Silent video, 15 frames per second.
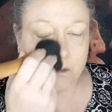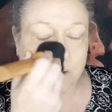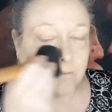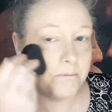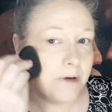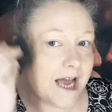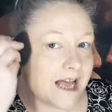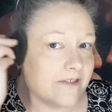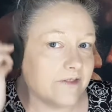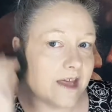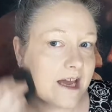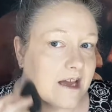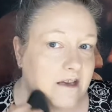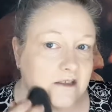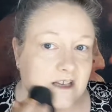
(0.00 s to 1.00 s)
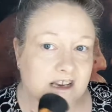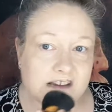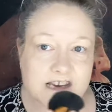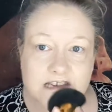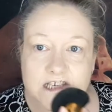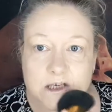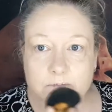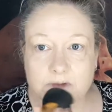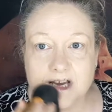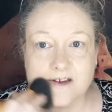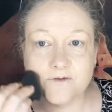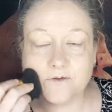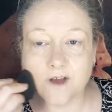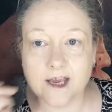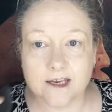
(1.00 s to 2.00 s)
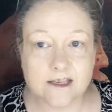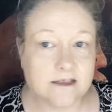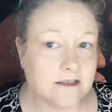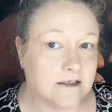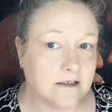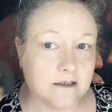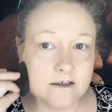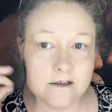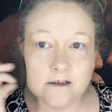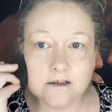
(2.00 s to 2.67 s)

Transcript: and pat that into my face.